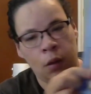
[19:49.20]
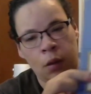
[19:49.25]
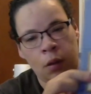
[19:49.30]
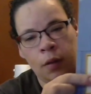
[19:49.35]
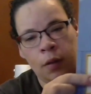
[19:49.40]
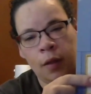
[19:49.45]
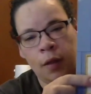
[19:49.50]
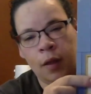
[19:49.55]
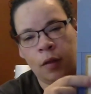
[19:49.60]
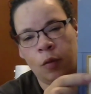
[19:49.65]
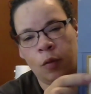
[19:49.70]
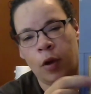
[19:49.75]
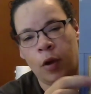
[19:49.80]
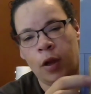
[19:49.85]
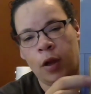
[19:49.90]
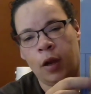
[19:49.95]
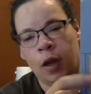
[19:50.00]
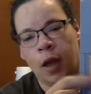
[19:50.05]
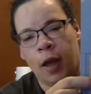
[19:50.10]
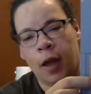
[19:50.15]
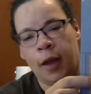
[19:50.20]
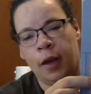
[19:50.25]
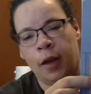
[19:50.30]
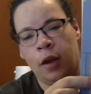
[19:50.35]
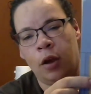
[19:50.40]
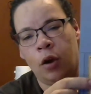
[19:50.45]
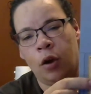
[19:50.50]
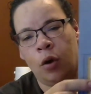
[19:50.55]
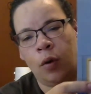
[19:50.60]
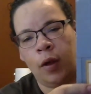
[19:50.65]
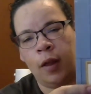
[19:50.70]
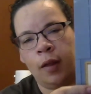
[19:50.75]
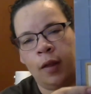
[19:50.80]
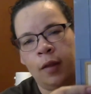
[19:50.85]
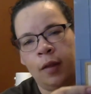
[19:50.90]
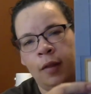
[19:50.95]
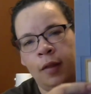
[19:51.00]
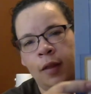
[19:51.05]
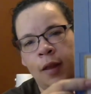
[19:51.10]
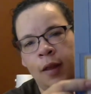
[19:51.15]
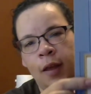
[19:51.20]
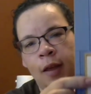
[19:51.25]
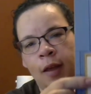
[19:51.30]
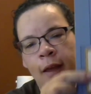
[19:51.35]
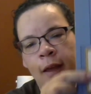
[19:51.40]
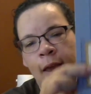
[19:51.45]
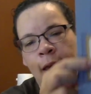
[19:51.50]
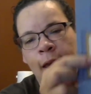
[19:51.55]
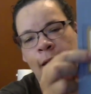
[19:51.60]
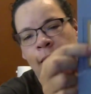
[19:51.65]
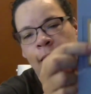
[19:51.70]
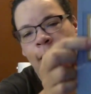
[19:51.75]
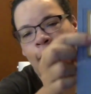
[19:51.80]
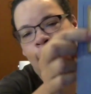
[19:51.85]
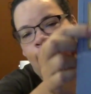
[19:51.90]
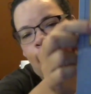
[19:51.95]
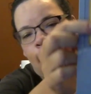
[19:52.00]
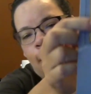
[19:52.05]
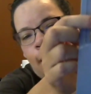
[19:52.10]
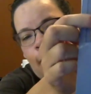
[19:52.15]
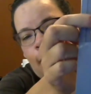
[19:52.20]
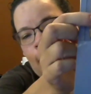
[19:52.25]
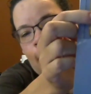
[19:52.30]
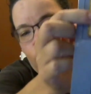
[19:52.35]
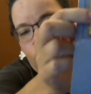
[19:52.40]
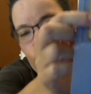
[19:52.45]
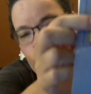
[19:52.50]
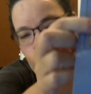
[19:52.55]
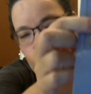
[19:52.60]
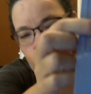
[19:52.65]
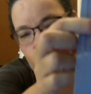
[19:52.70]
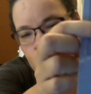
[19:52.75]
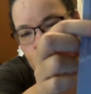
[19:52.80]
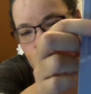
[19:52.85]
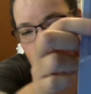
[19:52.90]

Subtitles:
This one I know is the Candyland Angel.